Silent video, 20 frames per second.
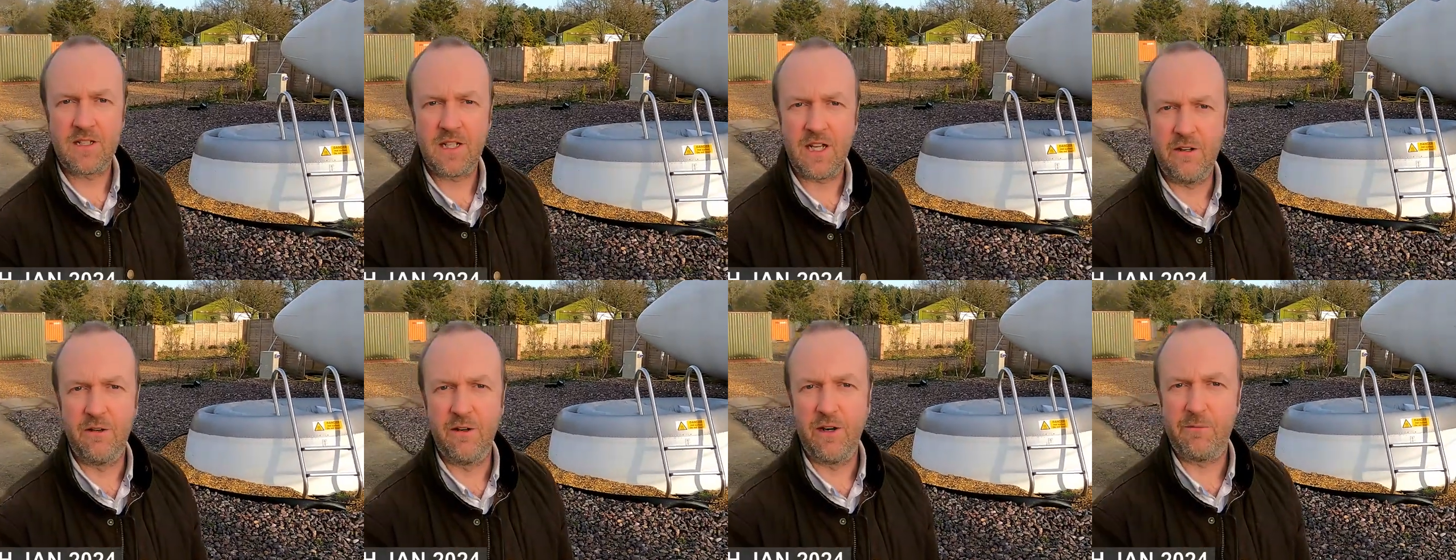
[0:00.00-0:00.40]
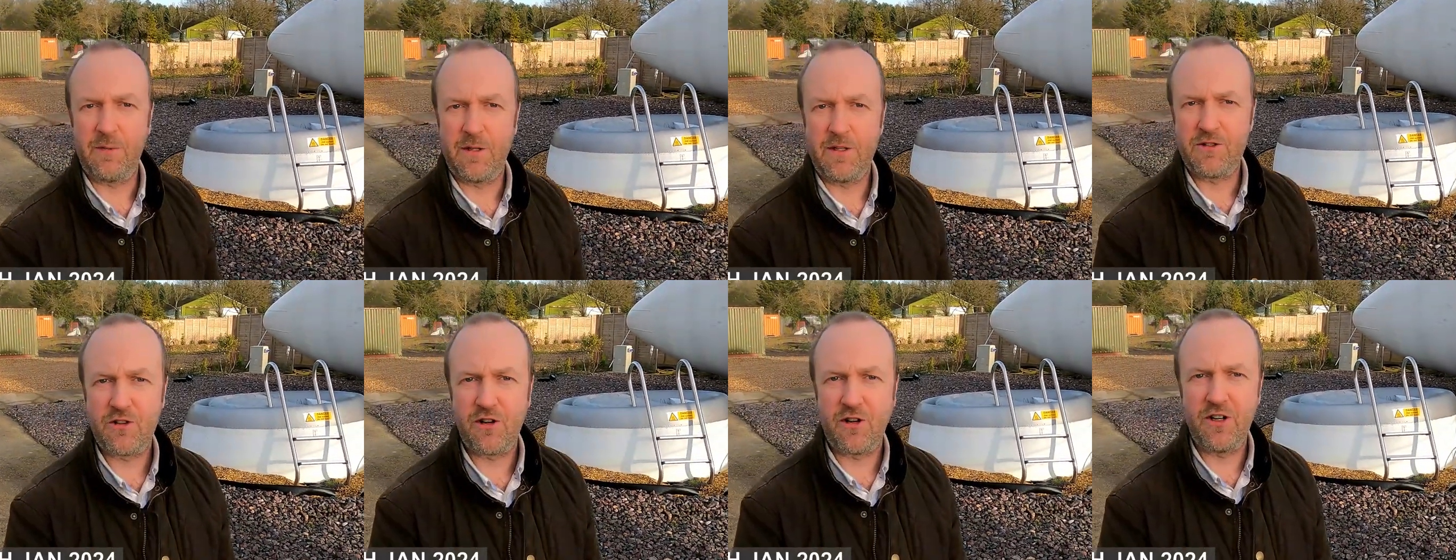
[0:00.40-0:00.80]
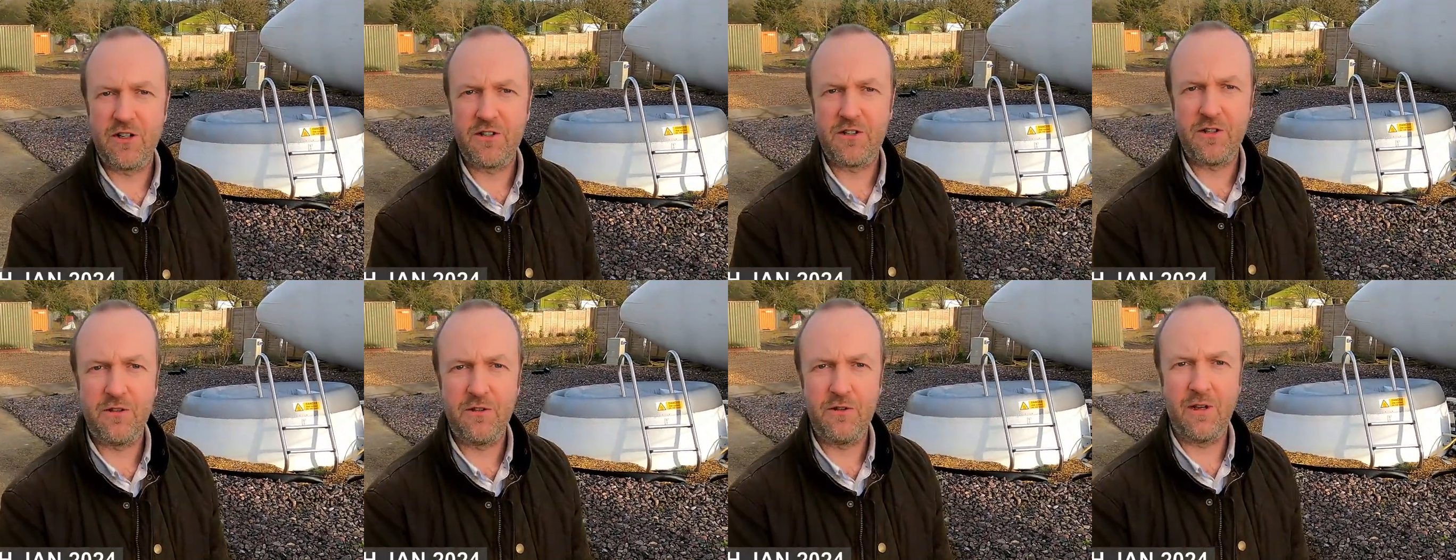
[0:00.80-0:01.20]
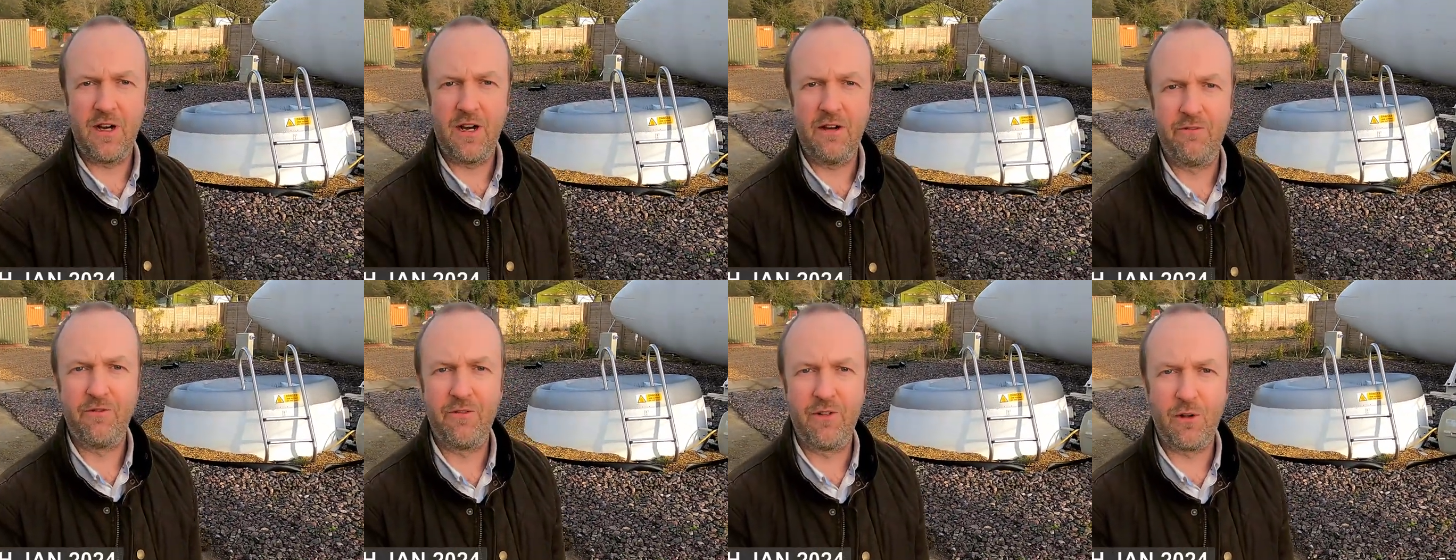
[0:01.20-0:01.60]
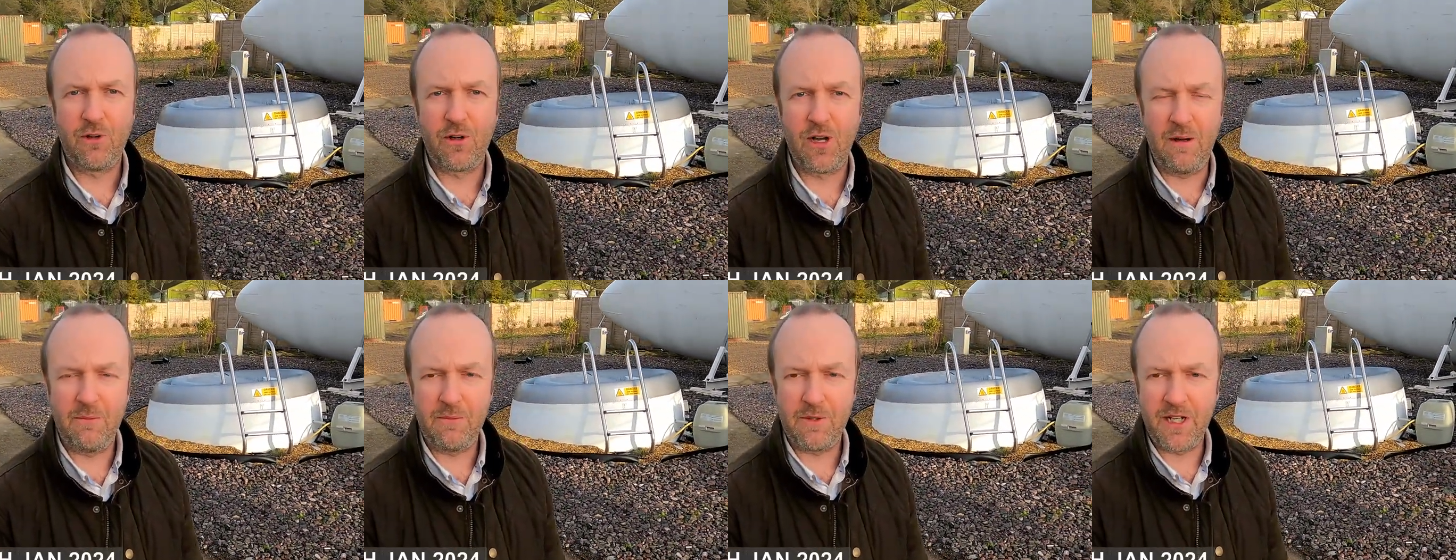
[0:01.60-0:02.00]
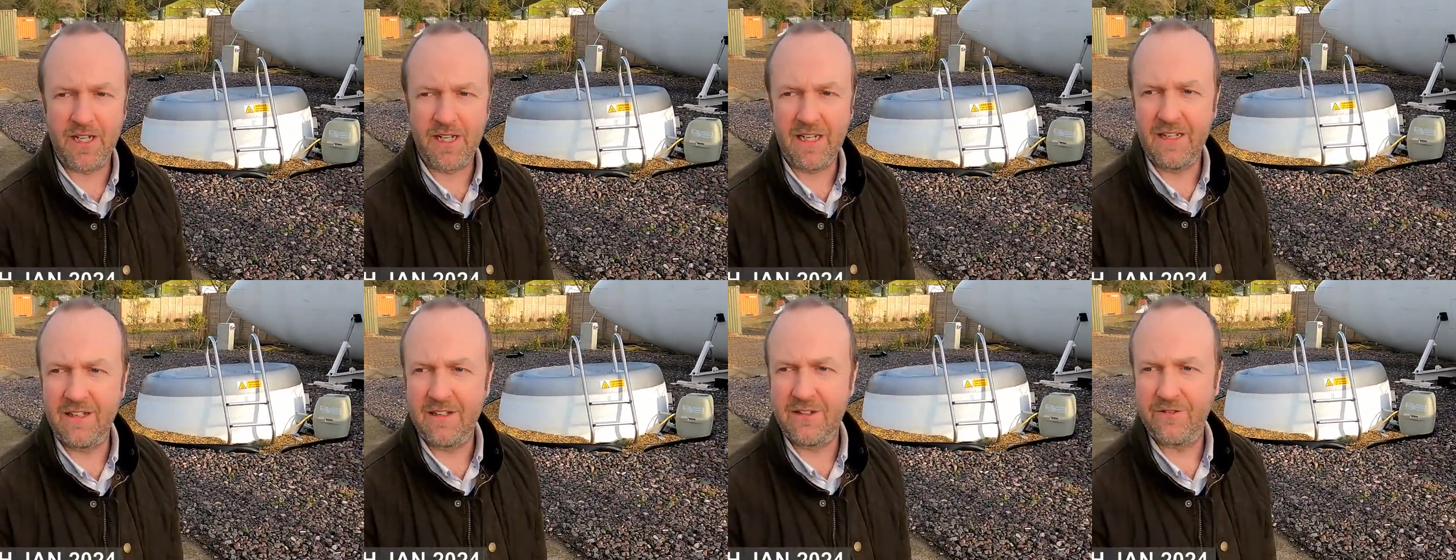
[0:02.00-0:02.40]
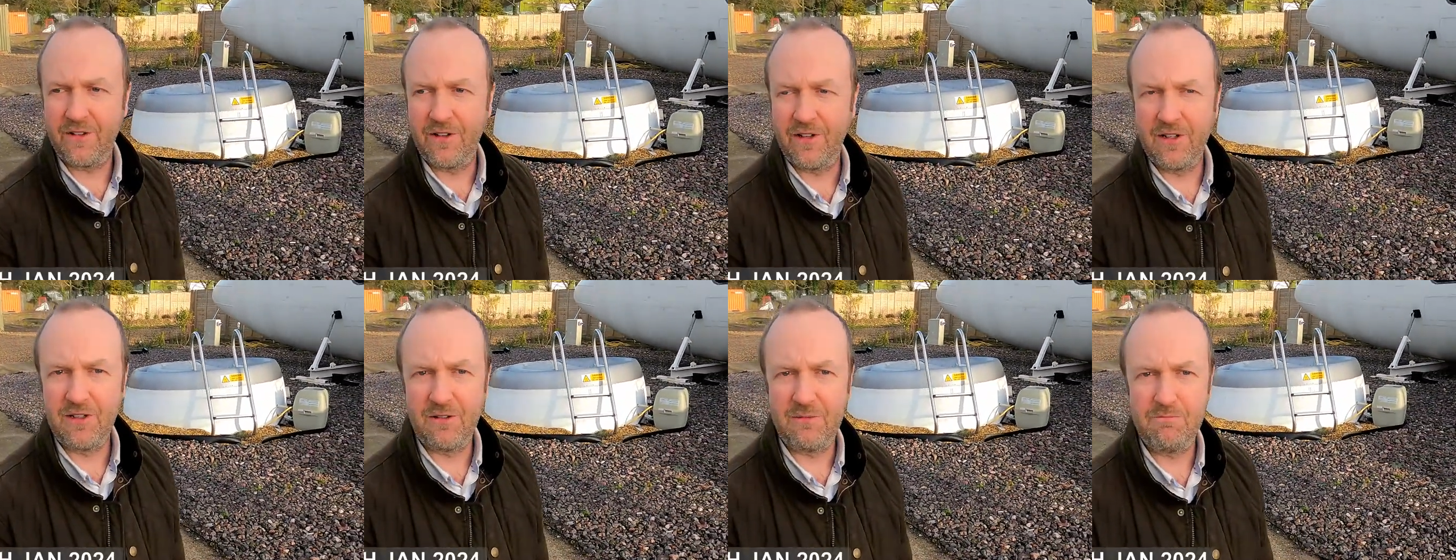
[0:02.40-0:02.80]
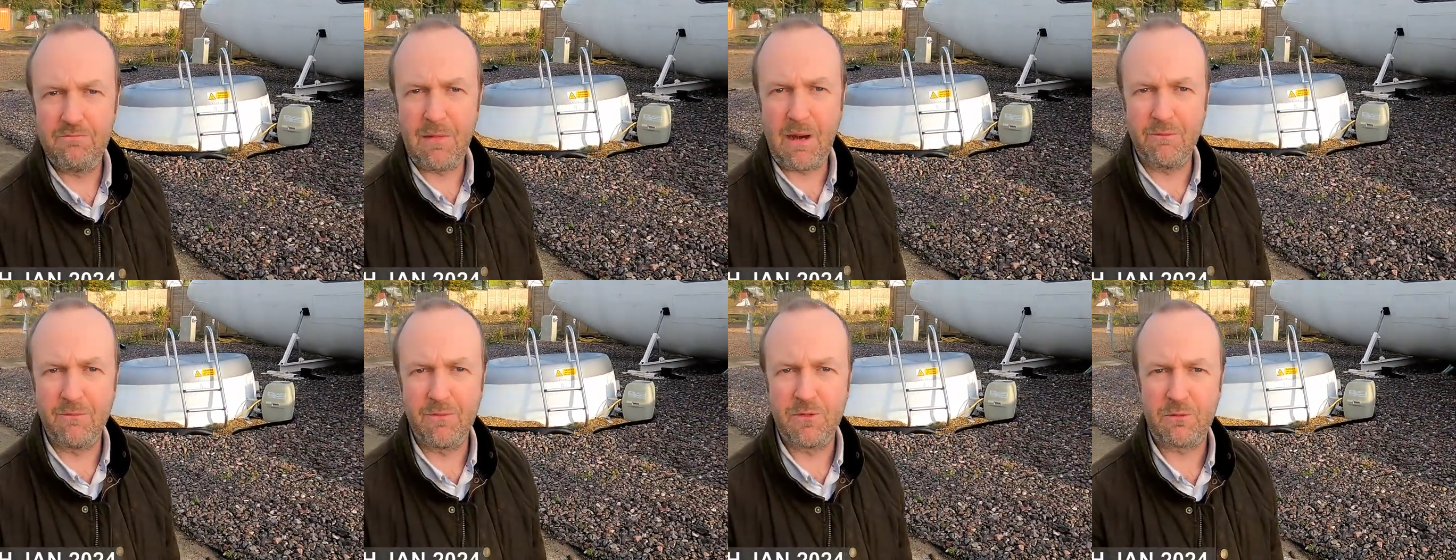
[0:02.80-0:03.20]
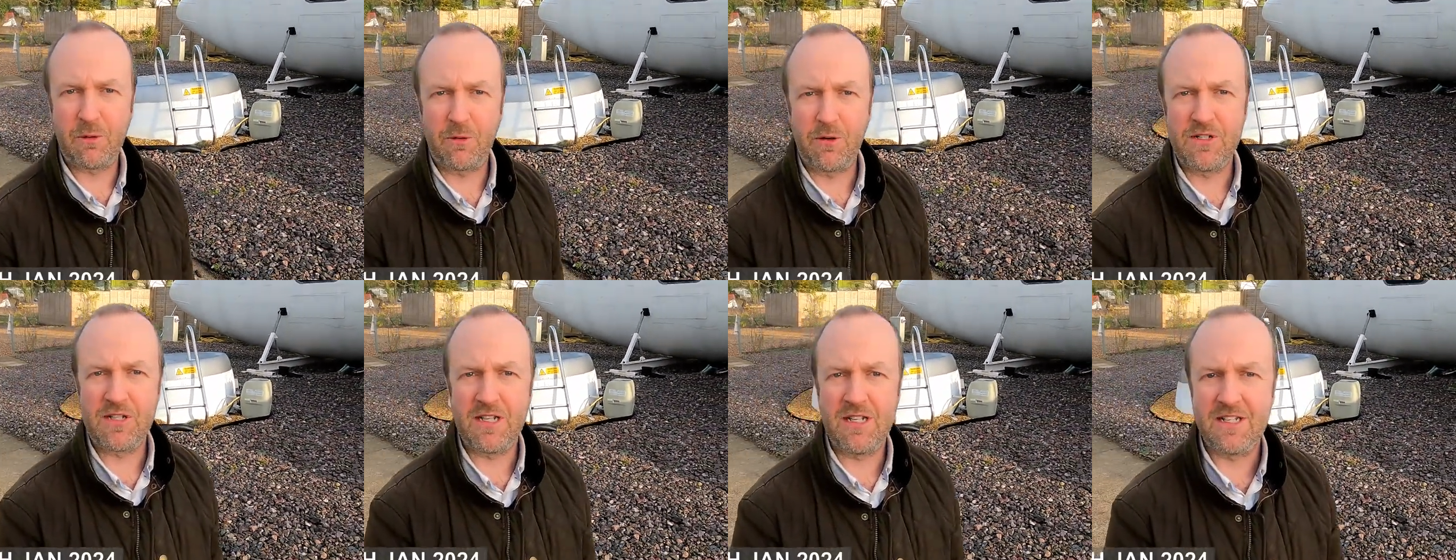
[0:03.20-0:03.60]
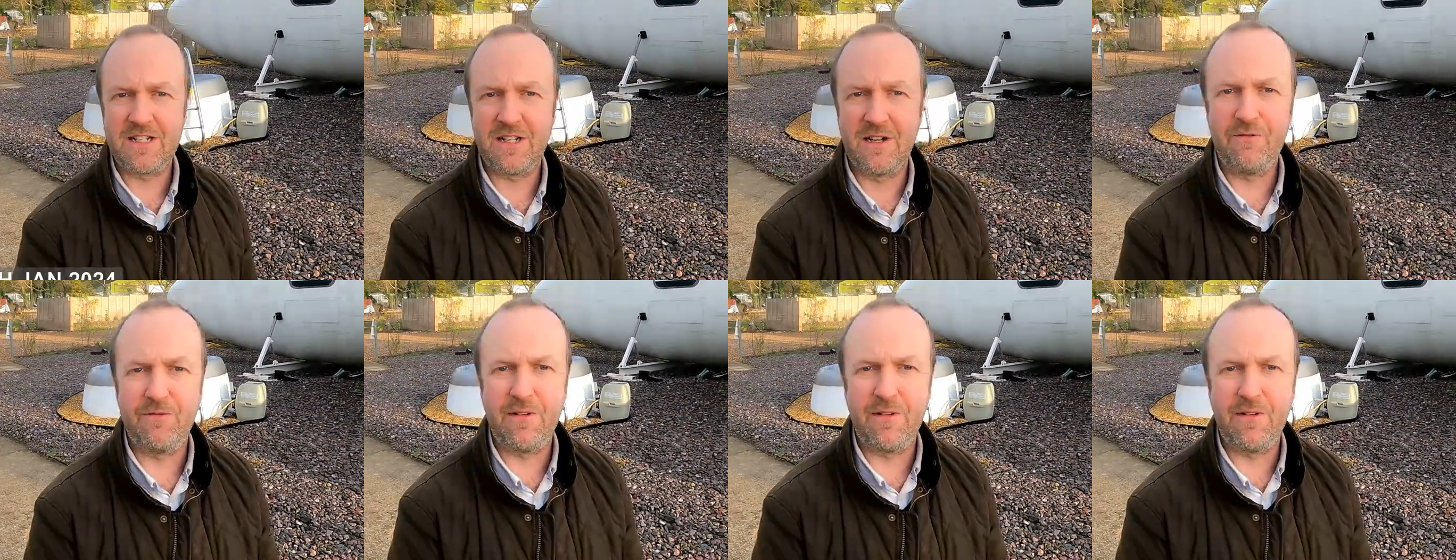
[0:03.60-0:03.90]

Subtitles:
So I've been trying to do a vlog update for months, probably since